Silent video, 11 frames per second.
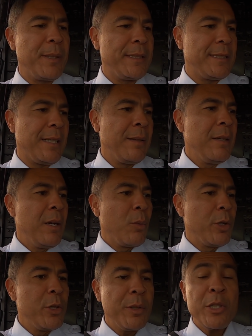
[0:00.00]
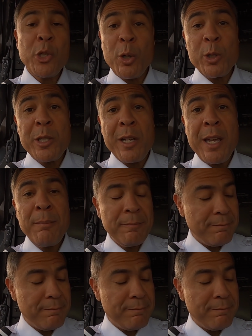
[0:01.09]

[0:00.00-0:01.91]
But we're doing a charter today.